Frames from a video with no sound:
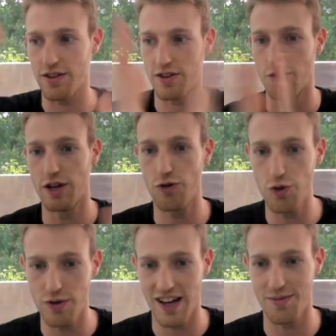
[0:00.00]
and only
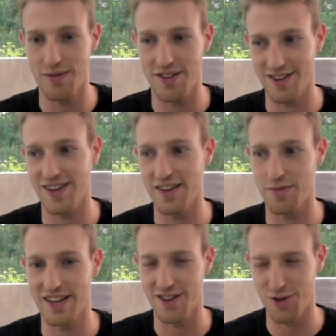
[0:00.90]
2 times the size of
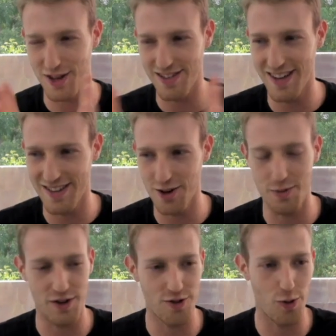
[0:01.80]
my x-axis. So you can see it's a little
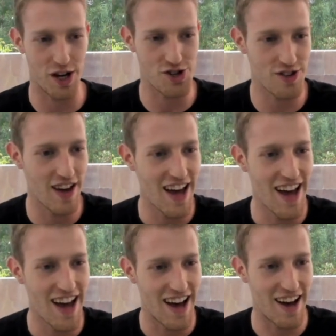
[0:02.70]
bit squished.
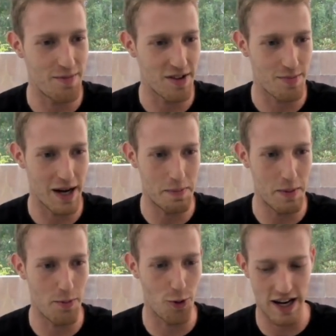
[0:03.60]
This might be
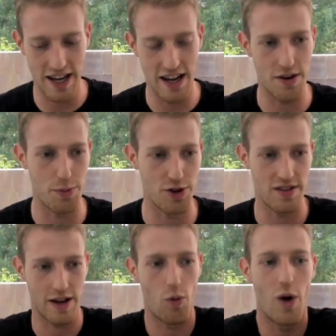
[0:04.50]
more clear if I put
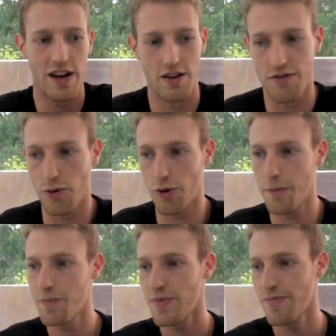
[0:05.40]
this like 1 and 4.
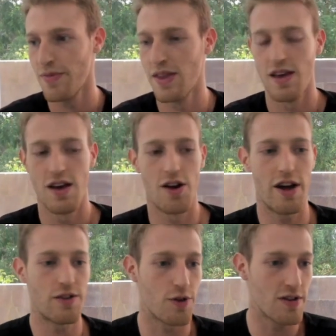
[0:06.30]

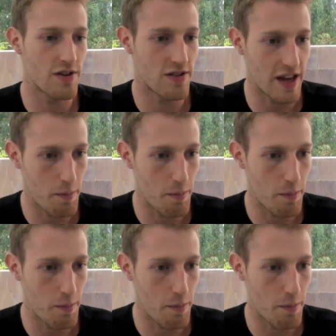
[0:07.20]
Right? So this is saying